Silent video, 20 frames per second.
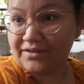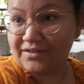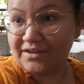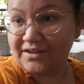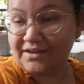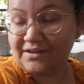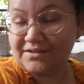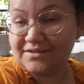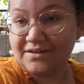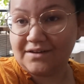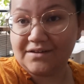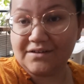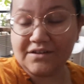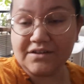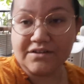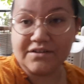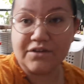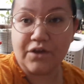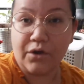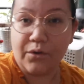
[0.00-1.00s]
I think he's done.
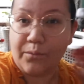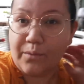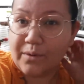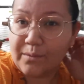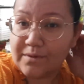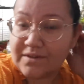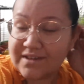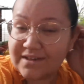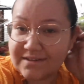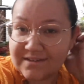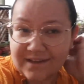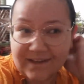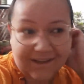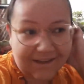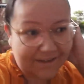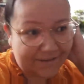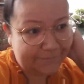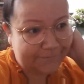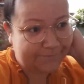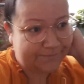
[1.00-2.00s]
So, what was I
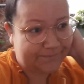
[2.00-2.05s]
saying?